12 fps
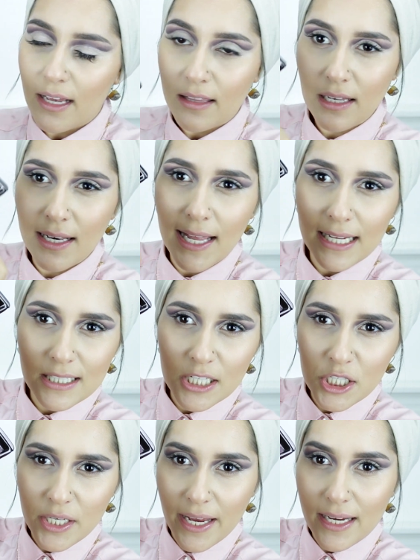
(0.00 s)
the lighter
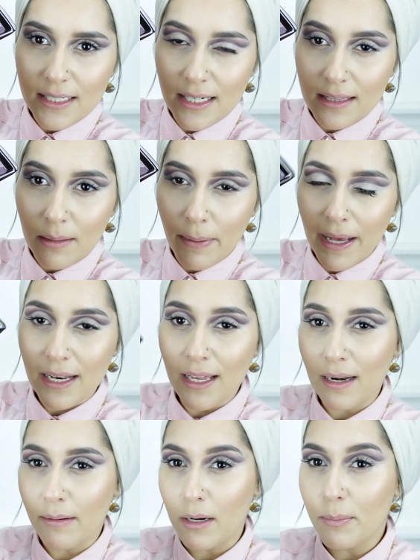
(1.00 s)
shade in the palette
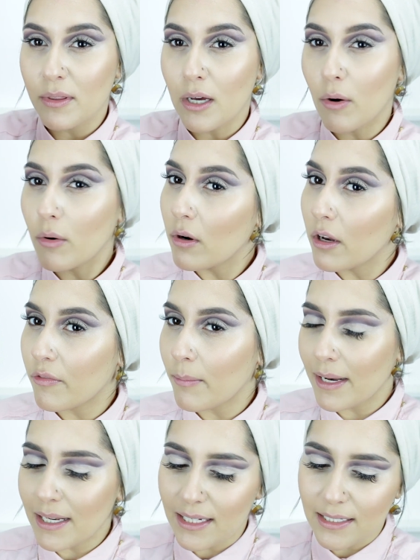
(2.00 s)
and I'm going to put that all over
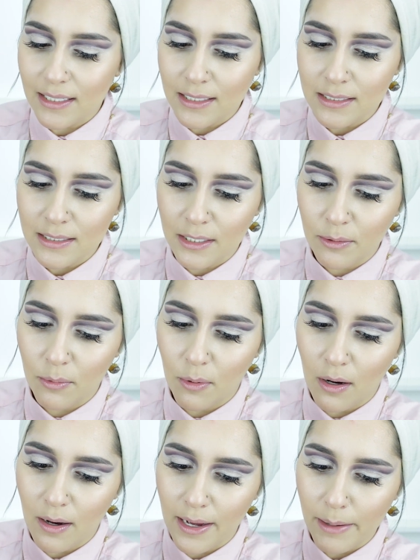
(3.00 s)
my lid and see
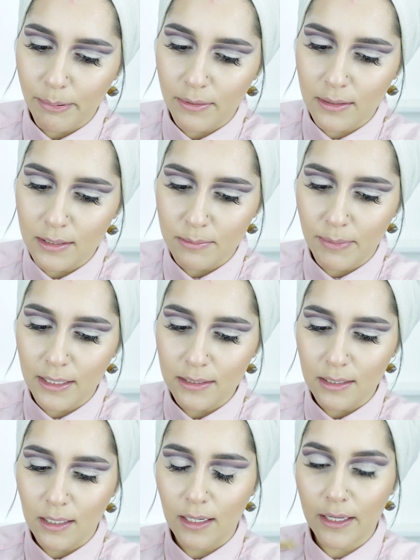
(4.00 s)
what happens,
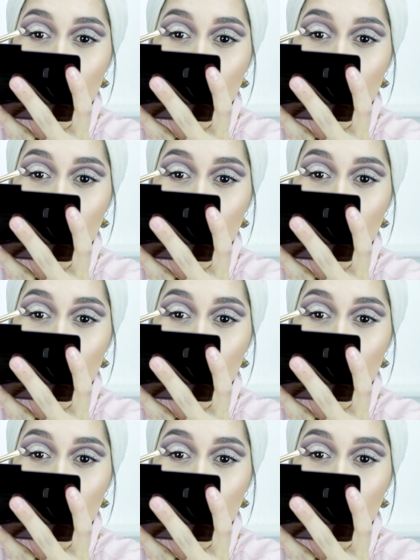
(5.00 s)
basically.